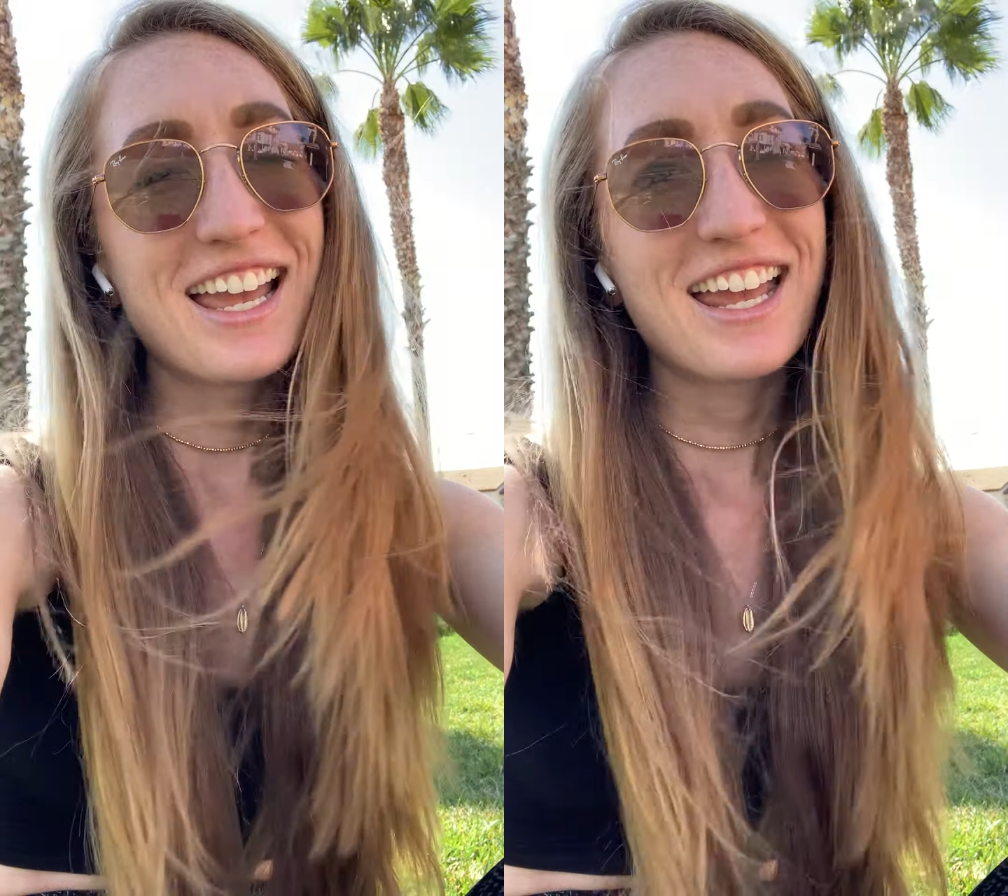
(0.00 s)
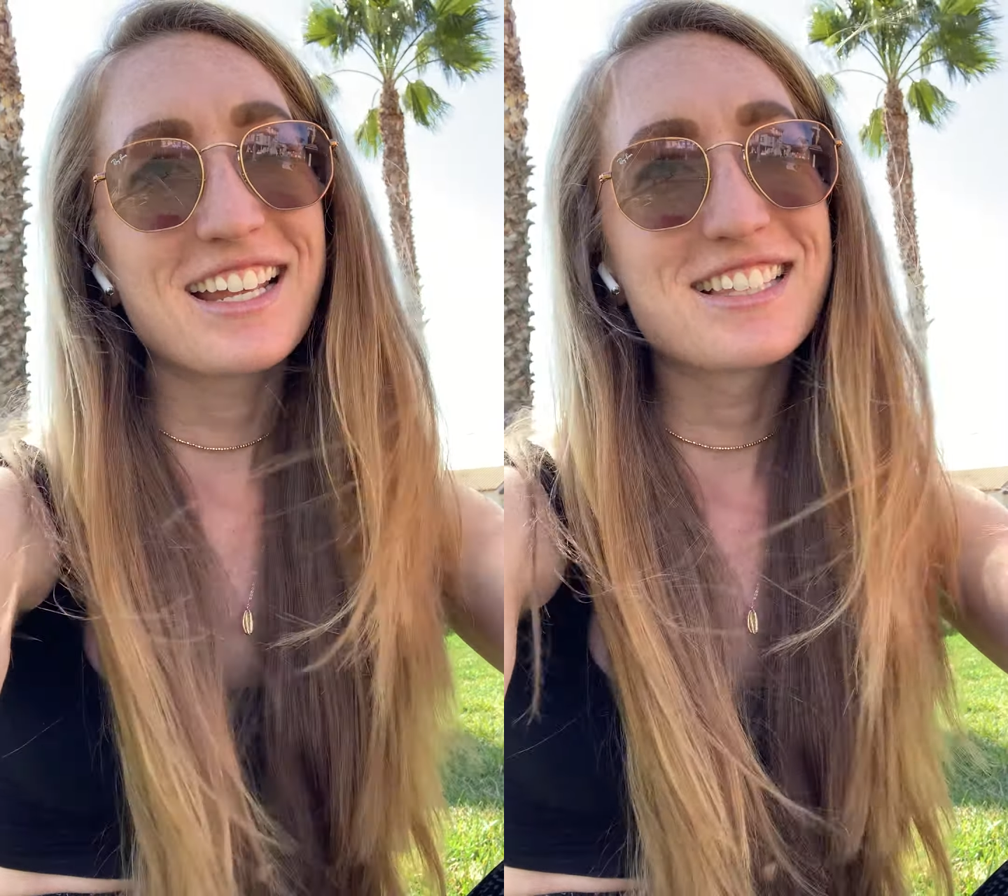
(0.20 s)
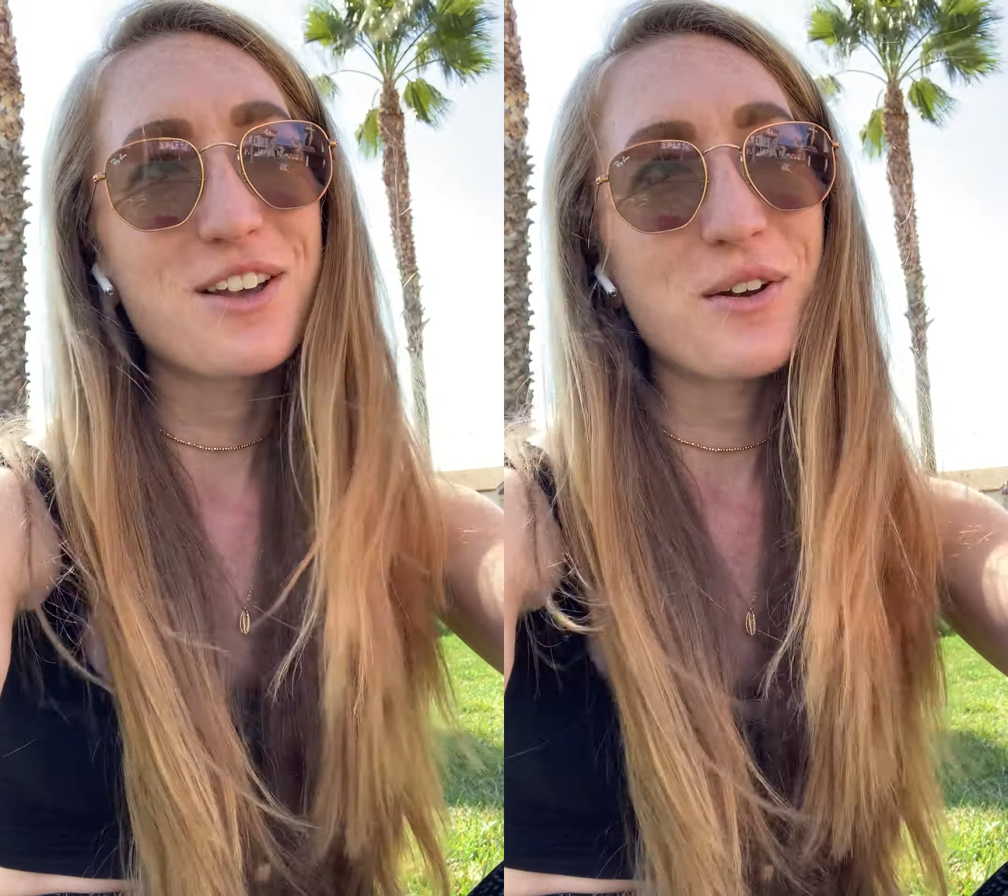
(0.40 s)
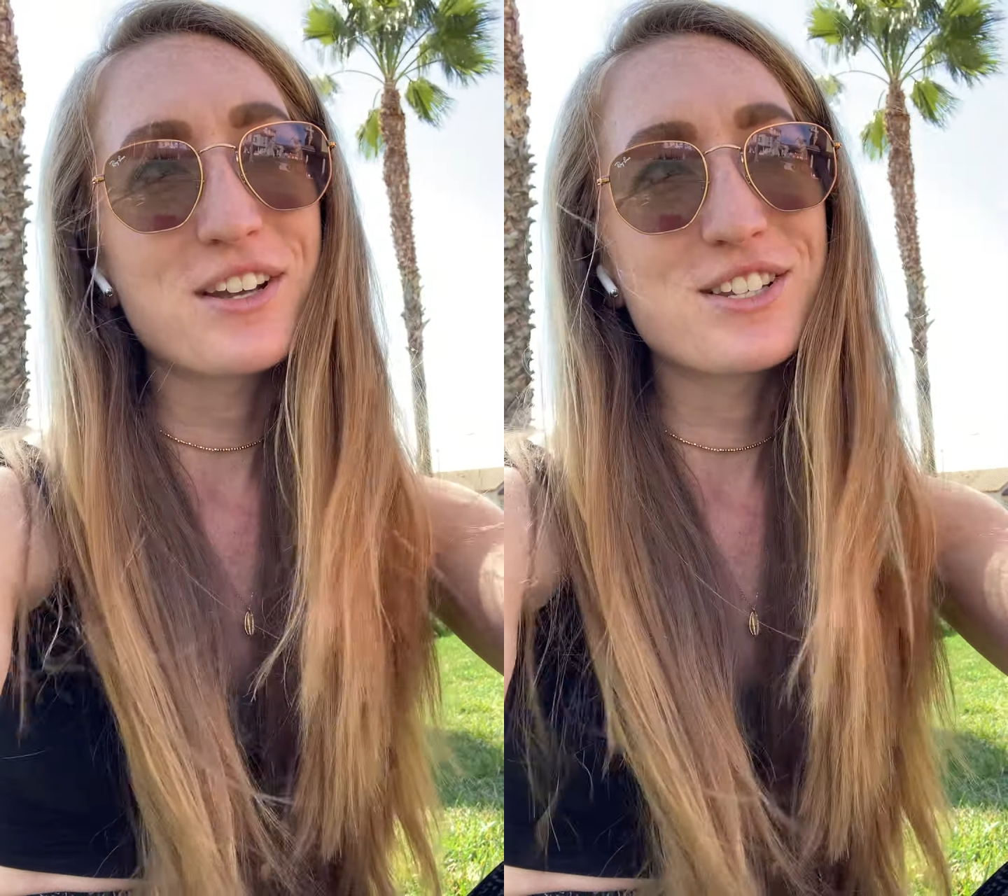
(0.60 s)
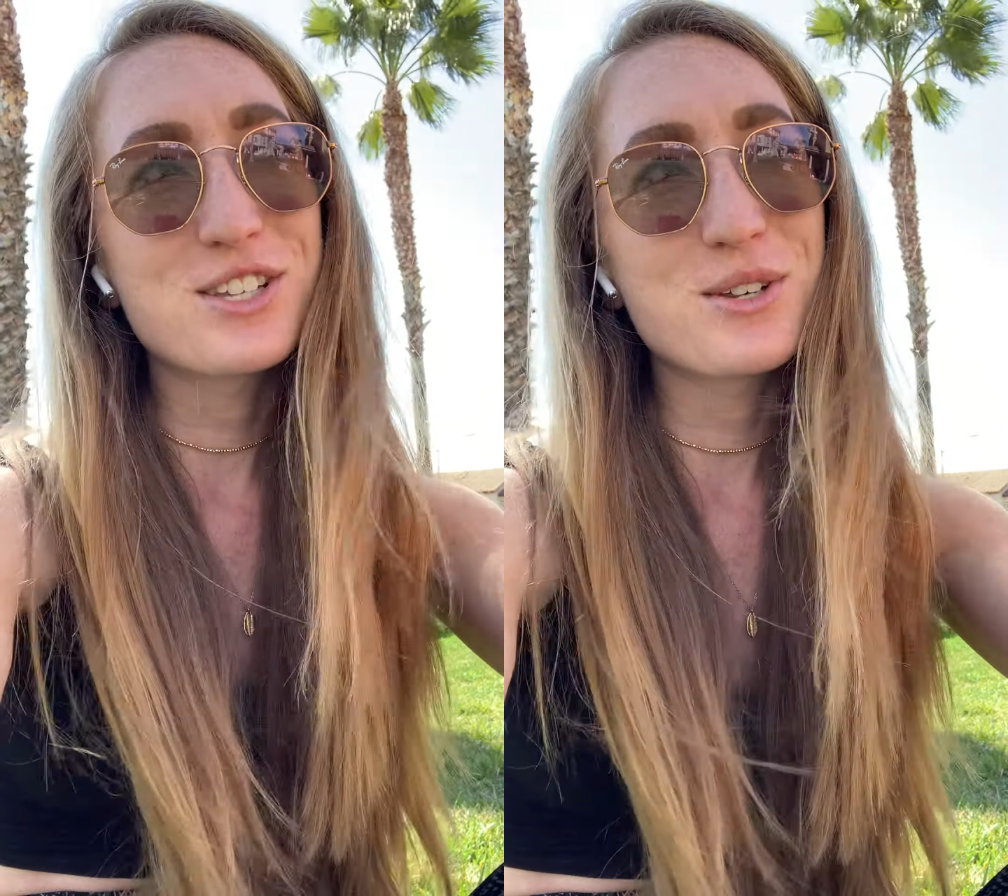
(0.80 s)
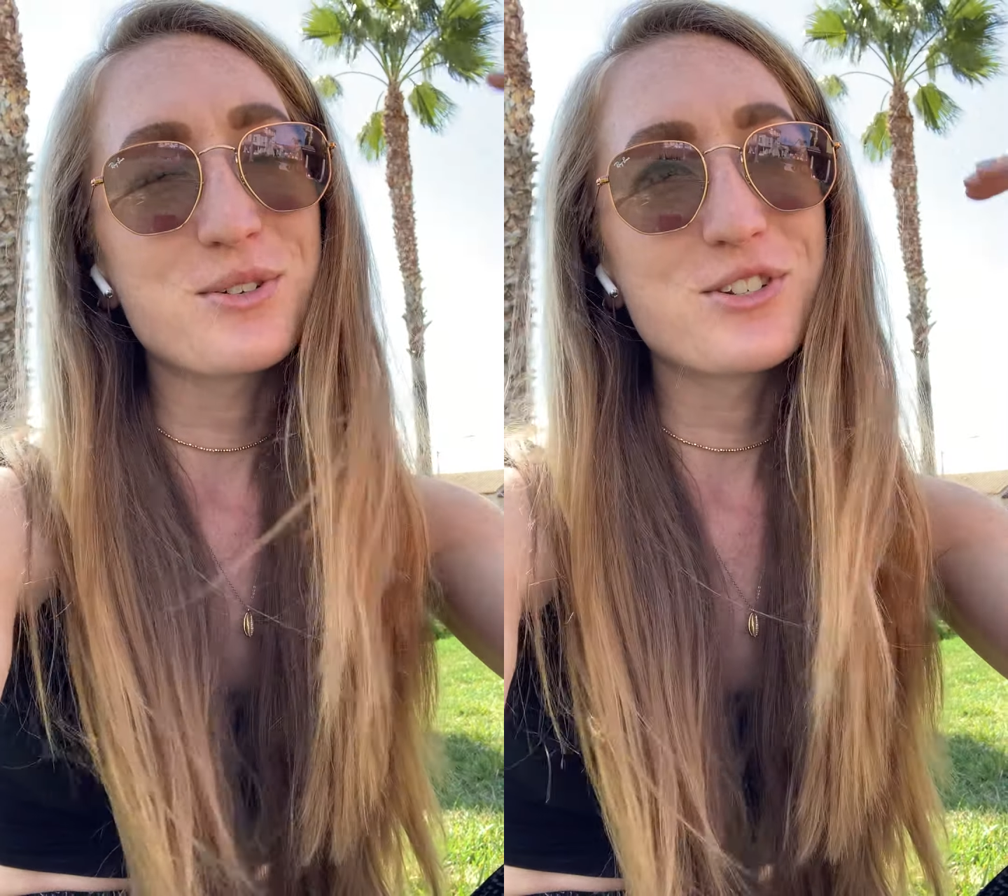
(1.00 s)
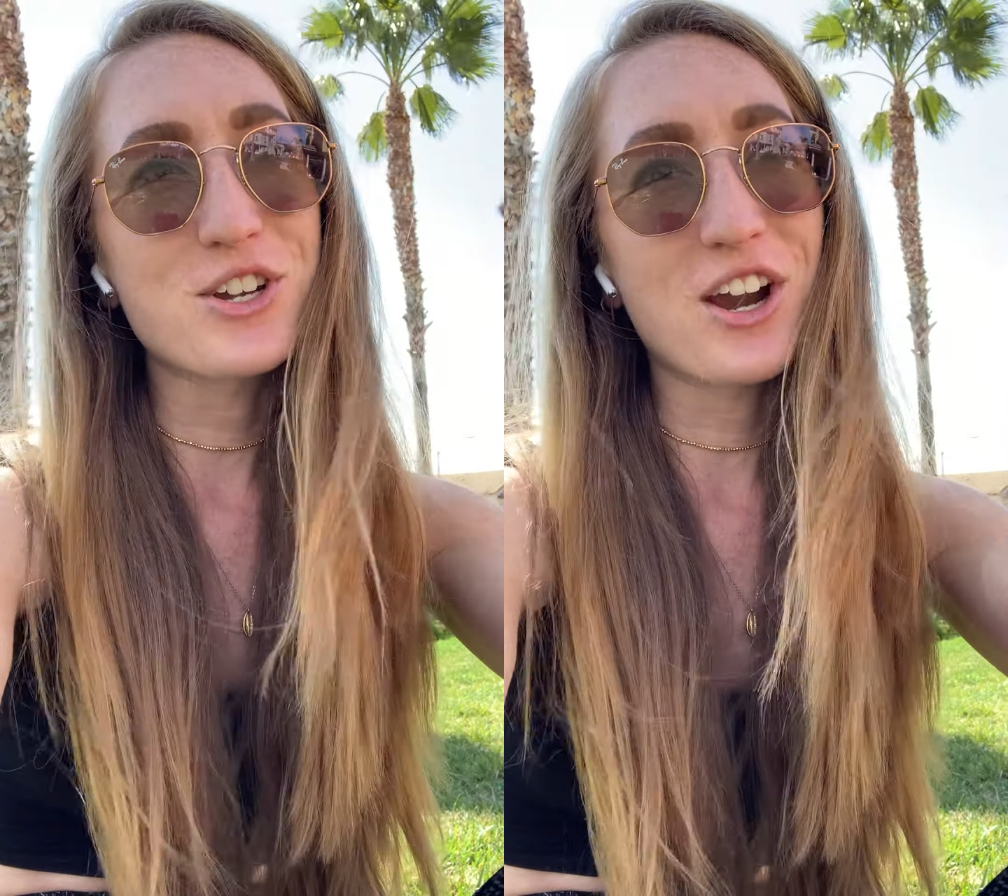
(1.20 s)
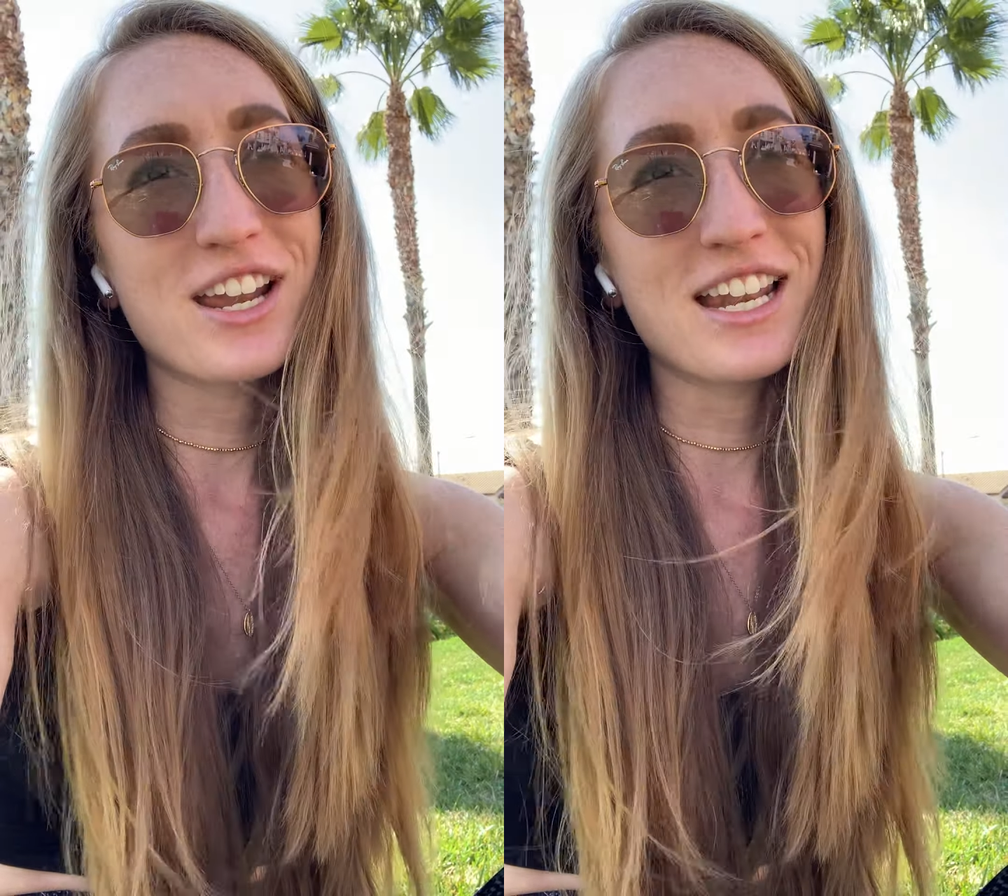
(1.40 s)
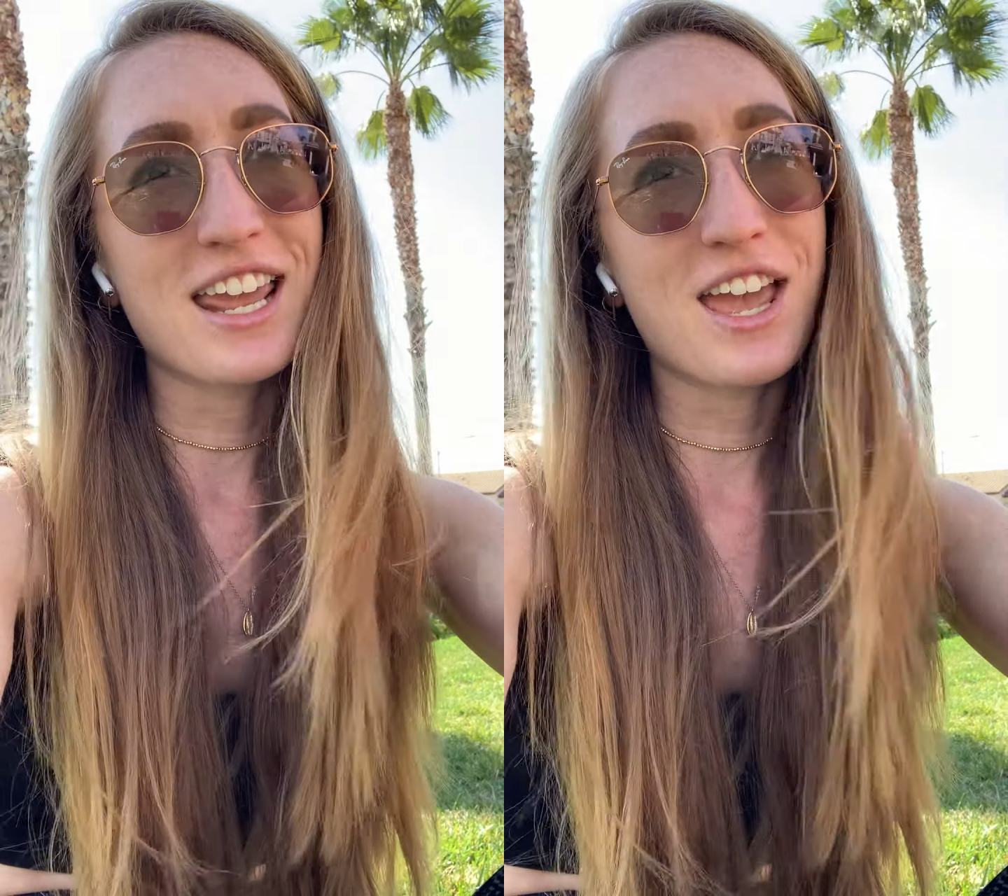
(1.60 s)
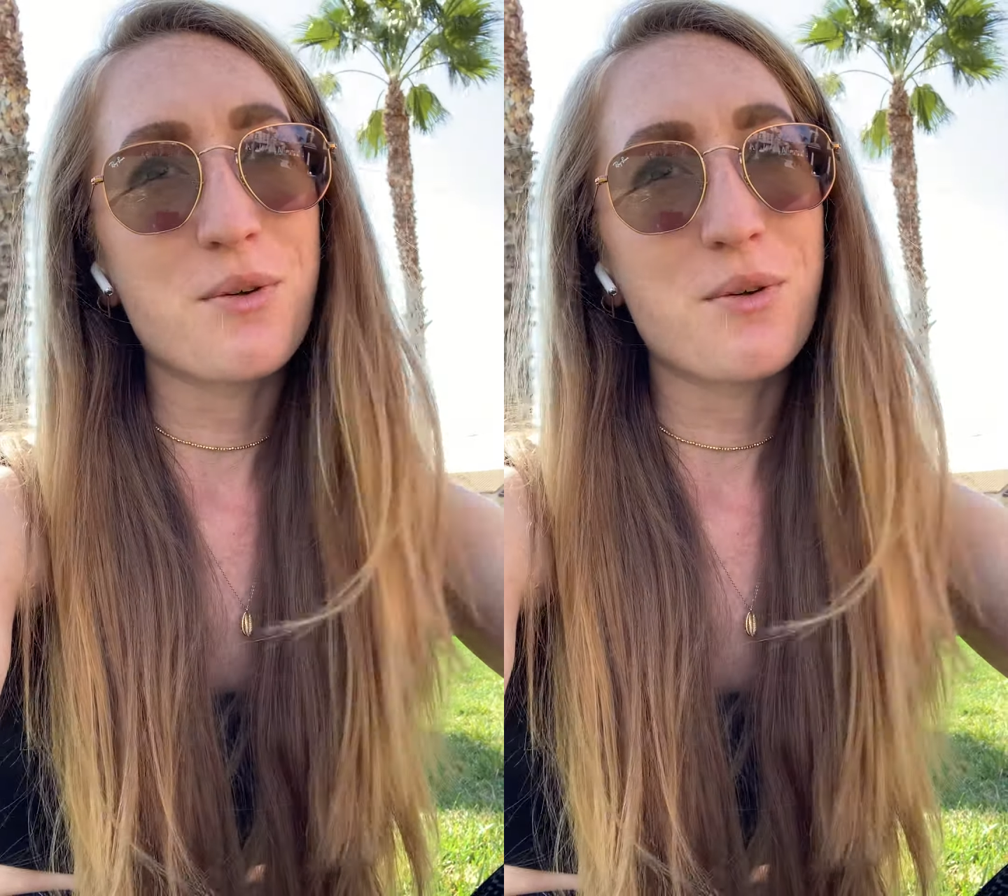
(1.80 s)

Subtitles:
it's going to darken it,